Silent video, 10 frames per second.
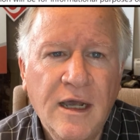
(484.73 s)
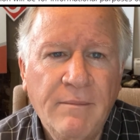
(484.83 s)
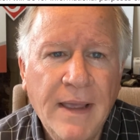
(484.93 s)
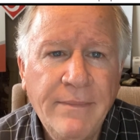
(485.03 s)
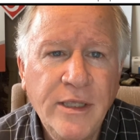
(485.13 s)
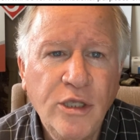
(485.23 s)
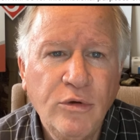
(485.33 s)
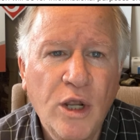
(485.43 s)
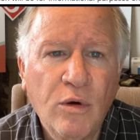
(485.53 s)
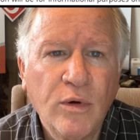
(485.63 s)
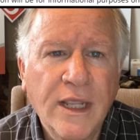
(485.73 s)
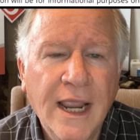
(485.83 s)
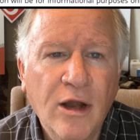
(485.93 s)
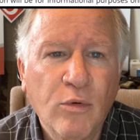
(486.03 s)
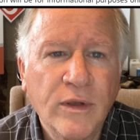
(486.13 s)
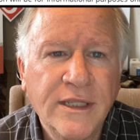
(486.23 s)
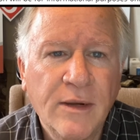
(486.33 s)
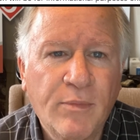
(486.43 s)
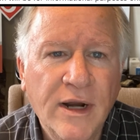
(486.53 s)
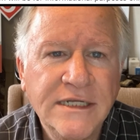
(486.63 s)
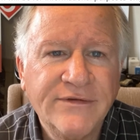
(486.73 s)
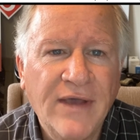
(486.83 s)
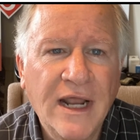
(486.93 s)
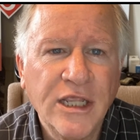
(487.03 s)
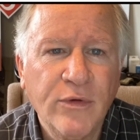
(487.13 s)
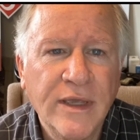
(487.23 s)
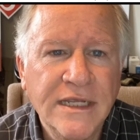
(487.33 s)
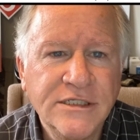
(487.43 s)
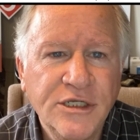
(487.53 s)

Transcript: Maybe you don't care what the appraised value is,